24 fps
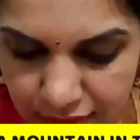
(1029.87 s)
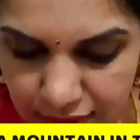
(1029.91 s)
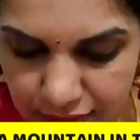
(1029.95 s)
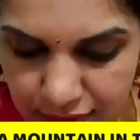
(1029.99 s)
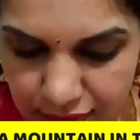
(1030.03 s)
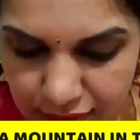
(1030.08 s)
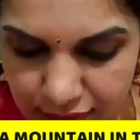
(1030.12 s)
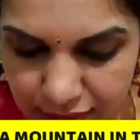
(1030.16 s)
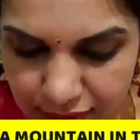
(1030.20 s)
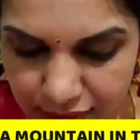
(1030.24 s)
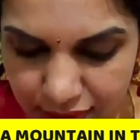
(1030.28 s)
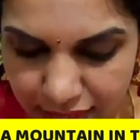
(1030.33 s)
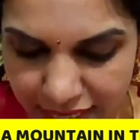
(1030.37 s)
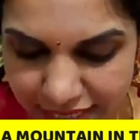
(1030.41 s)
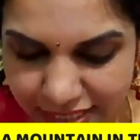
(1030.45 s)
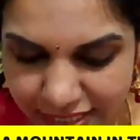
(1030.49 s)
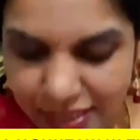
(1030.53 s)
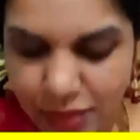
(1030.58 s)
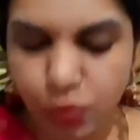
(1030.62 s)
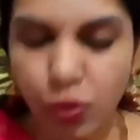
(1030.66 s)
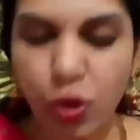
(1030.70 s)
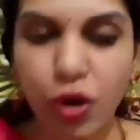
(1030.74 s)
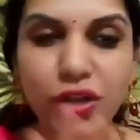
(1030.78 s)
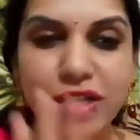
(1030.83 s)
I
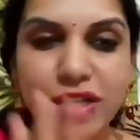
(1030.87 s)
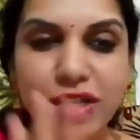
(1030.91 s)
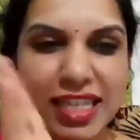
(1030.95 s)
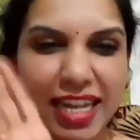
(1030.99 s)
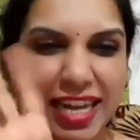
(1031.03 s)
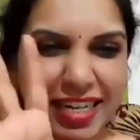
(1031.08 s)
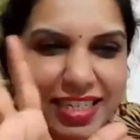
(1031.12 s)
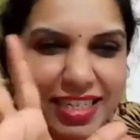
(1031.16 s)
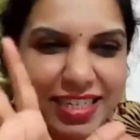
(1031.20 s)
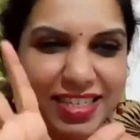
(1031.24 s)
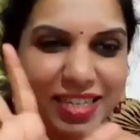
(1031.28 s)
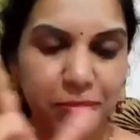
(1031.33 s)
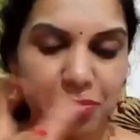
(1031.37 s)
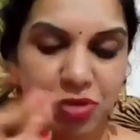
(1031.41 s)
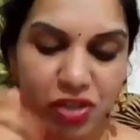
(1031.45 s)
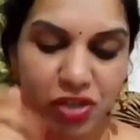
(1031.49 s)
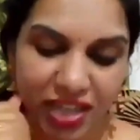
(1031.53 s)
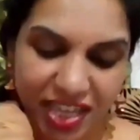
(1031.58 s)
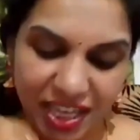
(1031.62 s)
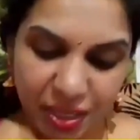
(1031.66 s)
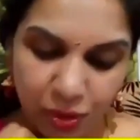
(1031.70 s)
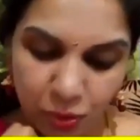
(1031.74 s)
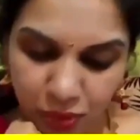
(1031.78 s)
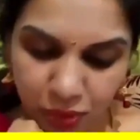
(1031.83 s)
just want to select some
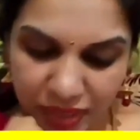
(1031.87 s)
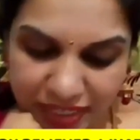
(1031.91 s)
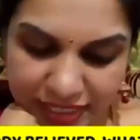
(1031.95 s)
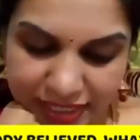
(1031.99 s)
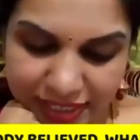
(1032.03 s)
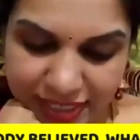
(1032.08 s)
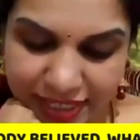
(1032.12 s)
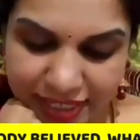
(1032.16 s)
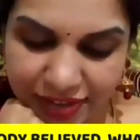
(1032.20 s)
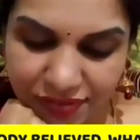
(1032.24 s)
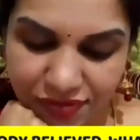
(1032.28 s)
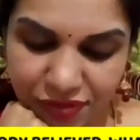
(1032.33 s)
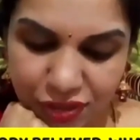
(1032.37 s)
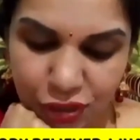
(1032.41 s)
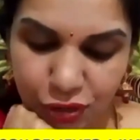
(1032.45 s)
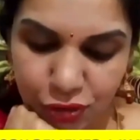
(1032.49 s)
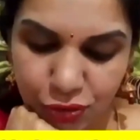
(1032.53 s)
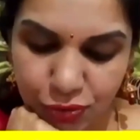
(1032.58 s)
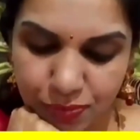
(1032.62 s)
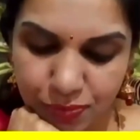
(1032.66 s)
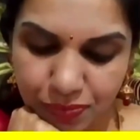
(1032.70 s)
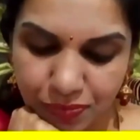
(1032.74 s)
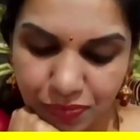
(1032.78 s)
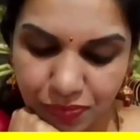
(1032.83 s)
tricky ones and give it
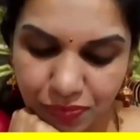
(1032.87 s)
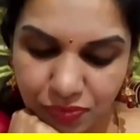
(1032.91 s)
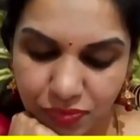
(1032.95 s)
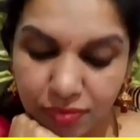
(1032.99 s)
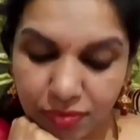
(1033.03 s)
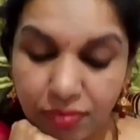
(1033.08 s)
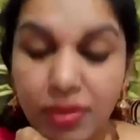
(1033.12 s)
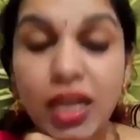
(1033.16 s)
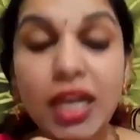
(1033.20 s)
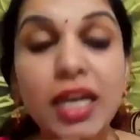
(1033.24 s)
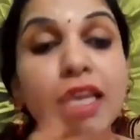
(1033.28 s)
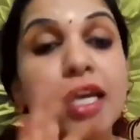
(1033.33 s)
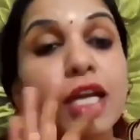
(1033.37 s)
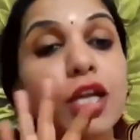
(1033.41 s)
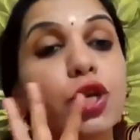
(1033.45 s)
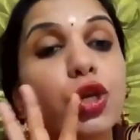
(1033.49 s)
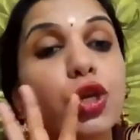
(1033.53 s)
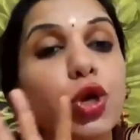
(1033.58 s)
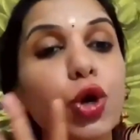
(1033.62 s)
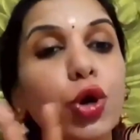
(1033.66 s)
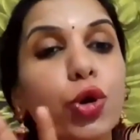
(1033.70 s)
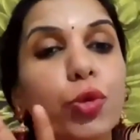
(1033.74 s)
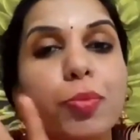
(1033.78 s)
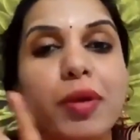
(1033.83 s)
to you.
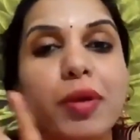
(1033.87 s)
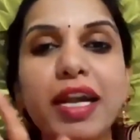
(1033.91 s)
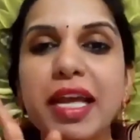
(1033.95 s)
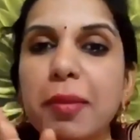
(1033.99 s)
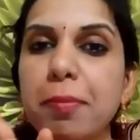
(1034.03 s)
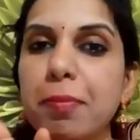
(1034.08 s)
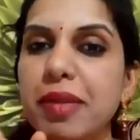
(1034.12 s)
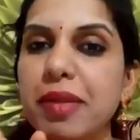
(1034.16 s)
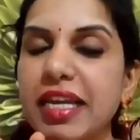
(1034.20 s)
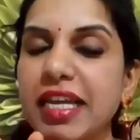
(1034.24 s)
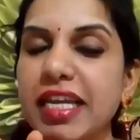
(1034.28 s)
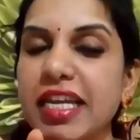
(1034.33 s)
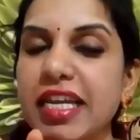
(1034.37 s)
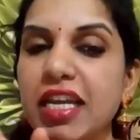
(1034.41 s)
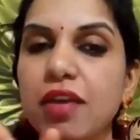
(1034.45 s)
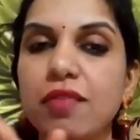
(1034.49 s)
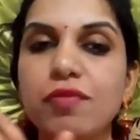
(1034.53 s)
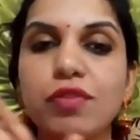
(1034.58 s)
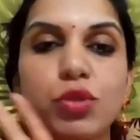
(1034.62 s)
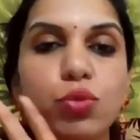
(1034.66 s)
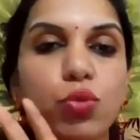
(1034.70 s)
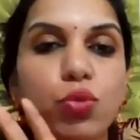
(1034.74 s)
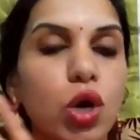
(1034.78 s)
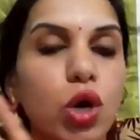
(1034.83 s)
Nobody
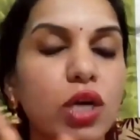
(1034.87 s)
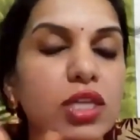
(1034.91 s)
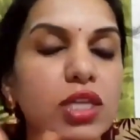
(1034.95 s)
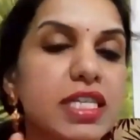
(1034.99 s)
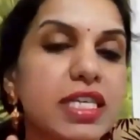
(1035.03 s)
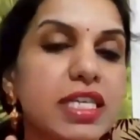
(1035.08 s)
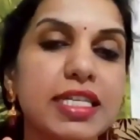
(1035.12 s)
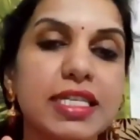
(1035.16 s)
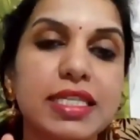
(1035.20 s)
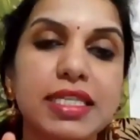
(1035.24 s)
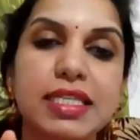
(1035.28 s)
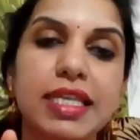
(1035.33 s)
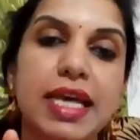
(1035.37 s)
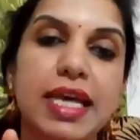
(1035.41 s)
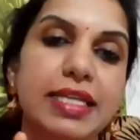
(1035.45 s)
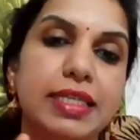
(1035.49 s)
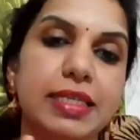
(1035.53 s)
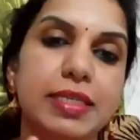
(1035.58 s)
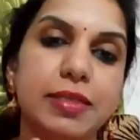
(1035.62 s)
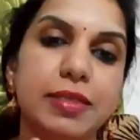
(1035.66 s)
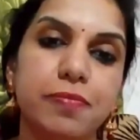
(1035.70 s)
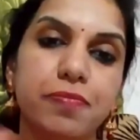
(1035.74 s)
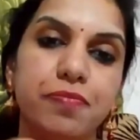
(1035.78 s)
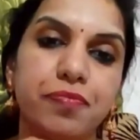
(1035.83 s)
believed what he
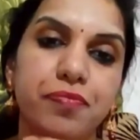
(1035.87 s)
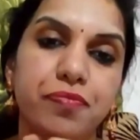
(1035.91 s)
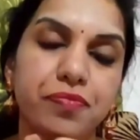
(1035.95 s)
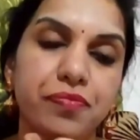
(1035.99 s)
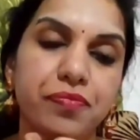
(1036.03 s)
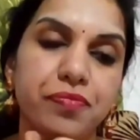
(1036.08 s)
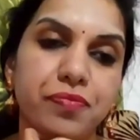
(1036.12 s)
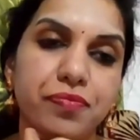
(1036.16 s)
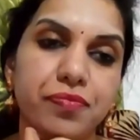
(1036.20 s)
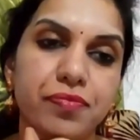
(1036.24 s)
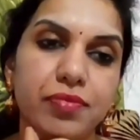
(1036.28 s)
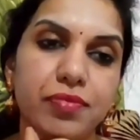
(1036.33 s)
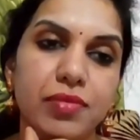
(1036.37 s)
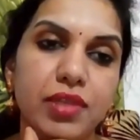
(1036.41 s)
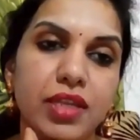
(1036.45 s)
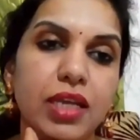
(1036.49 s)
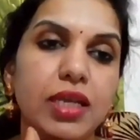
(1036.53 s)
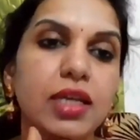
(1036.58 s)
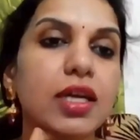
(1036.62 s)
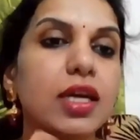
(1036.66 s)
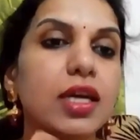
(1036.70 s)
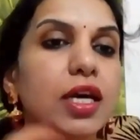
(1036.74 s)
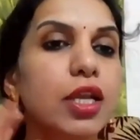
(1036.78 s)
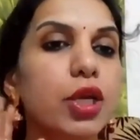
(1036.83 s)
said.
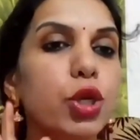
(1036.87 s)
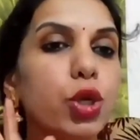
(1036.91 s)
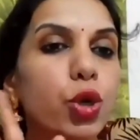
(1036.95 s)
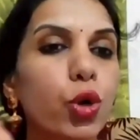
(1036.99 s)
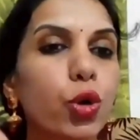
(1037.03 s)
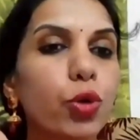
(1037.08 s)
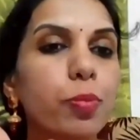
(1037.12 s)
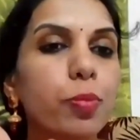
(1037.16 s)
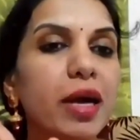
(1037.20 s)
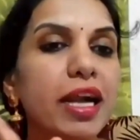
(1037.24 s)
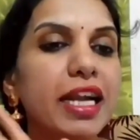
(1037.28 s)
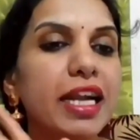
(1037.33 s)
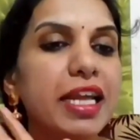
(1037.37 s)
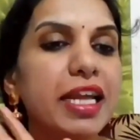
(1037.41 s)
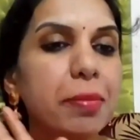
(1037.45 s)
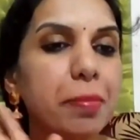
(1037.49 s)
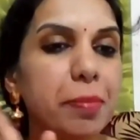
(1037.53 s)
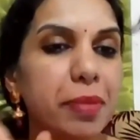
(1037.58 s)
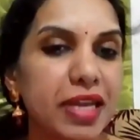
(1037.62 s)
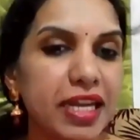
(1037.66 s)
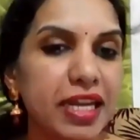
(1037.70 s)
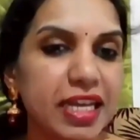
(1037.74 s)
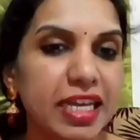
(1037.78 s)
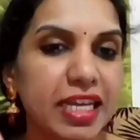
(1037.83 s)
Nobody
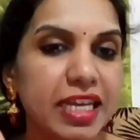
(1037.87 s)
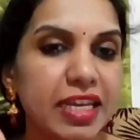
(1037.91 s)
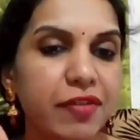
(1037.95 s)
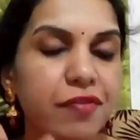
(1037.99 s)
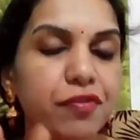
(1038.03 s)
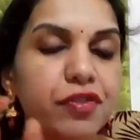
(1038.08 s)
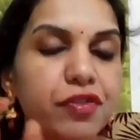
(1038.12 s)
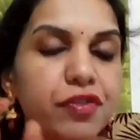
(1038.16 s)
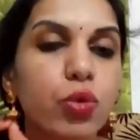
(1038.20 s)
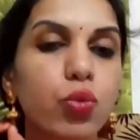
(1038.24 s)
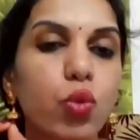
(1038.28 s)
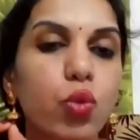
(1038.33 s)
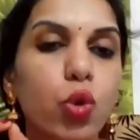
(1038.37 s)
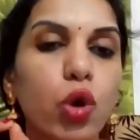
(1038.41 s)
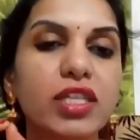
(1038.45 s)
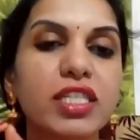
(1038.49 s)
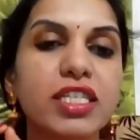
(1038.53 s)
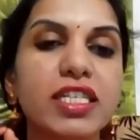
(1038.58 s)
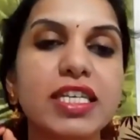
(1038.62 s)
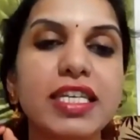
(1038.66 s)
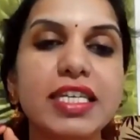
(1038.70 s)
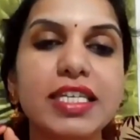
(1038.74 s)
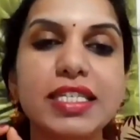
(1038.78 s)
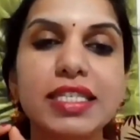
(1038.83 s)
believed
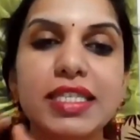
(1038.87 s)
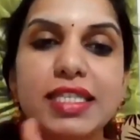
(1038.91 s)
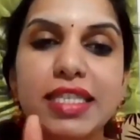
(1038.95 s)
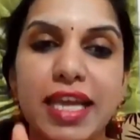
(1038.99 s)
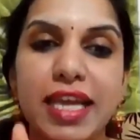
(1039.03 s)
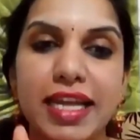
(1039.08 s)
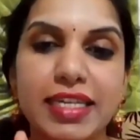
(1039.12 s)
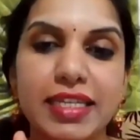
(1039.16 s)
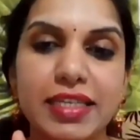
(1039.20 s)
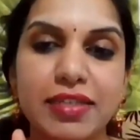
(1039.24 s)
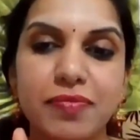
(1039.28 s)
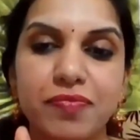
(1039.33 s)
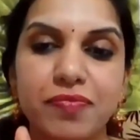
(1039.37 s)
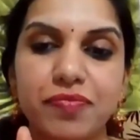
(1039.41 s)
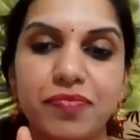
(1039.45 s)
what he said.